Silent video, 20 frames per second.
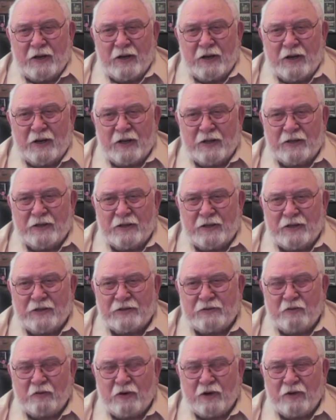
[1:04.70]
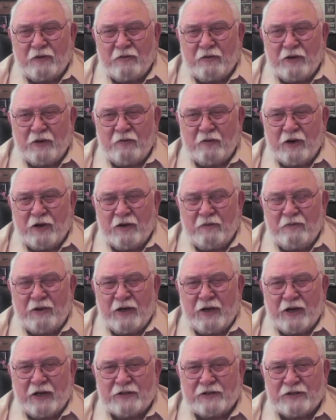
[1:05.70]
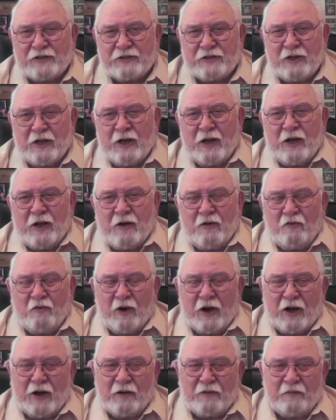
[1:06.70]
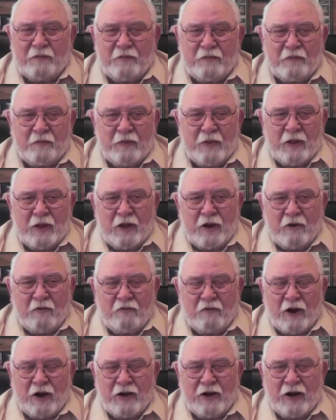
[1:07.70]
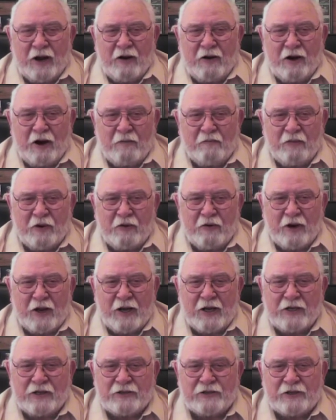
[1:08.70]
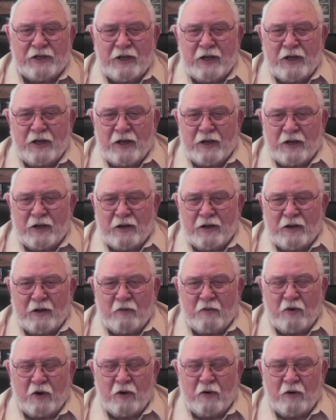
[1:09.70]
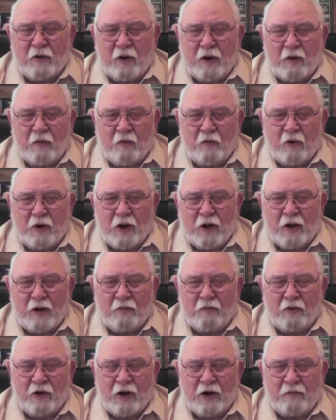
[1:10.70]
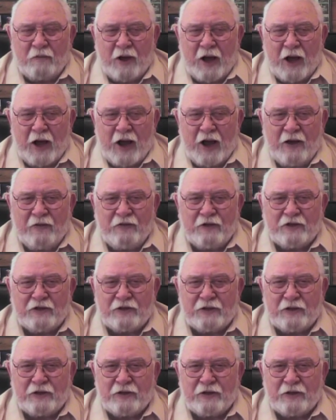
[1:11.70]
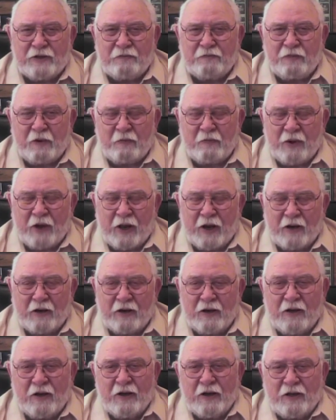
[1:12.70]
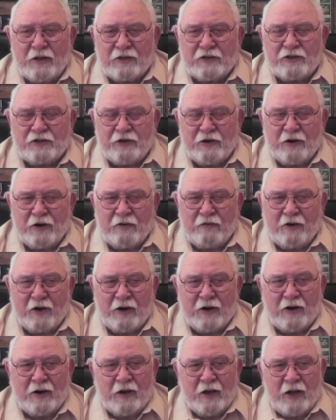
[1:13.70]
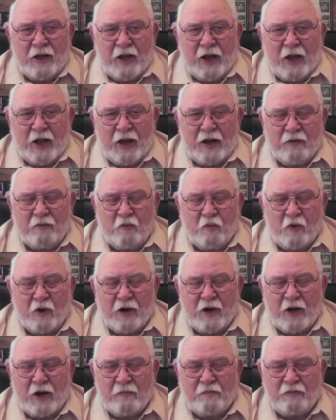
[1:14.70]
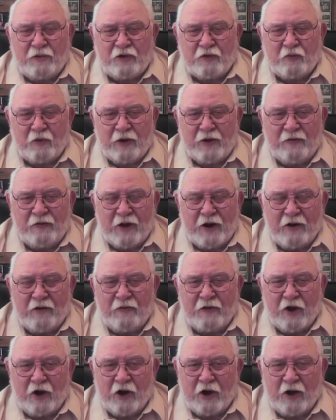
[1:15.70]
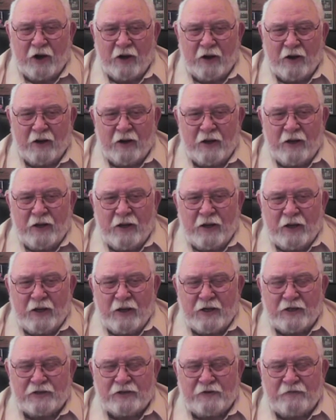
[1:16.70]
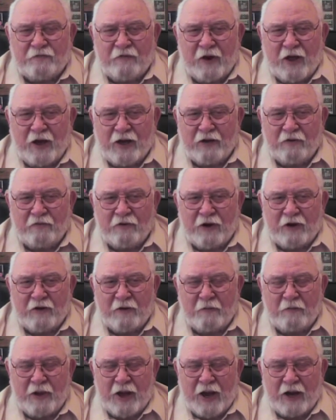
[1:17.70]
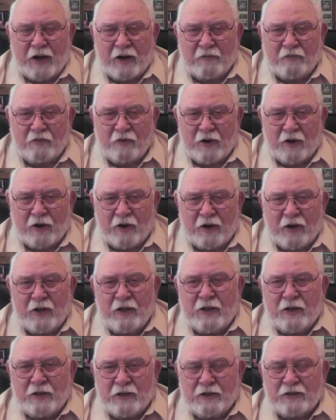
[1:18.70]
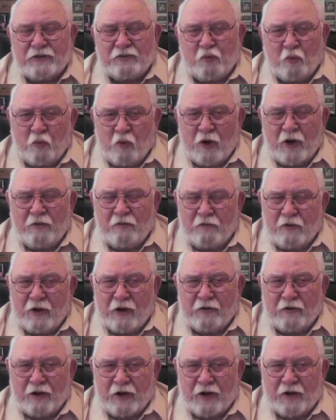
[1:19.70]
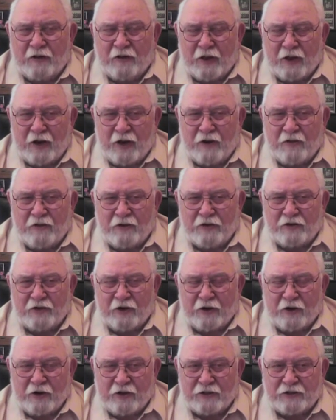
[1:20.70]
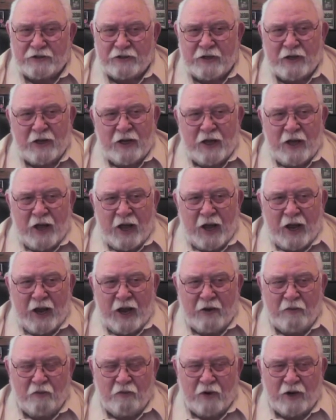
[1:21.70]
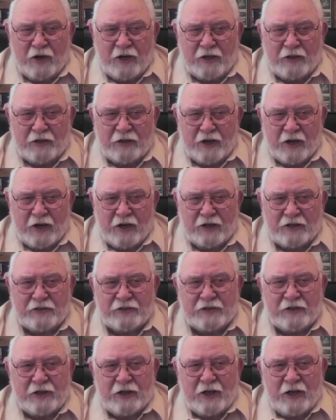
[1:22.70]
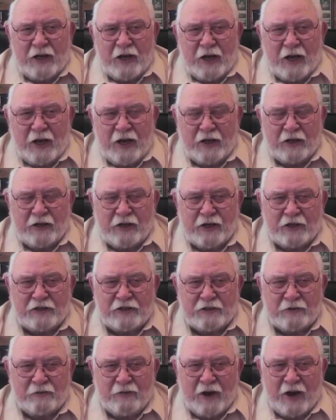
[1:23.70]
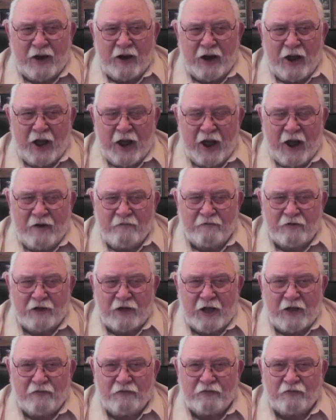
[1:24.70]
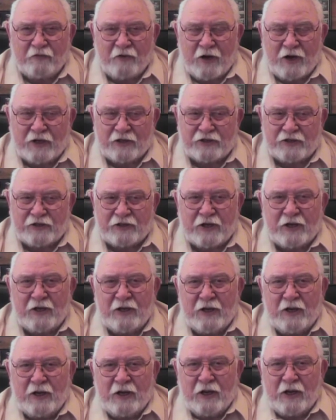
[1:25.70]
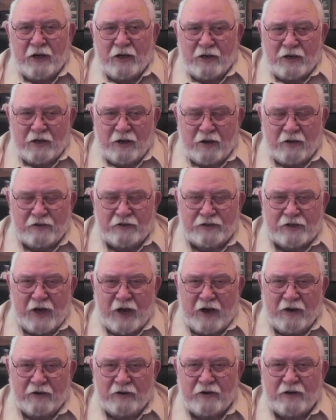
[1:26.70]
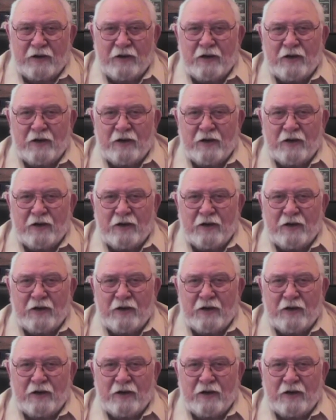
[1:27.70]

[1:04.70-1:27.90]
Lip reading: And they said, what do you mean? I says, well, right now our boat has a rudder behind the propeller, the steering rudder, and one up between there and the hull is the flanking rudder, a backup rudder. There's one rudder under there that turns, and what it does, it gets about half of that thrust goes out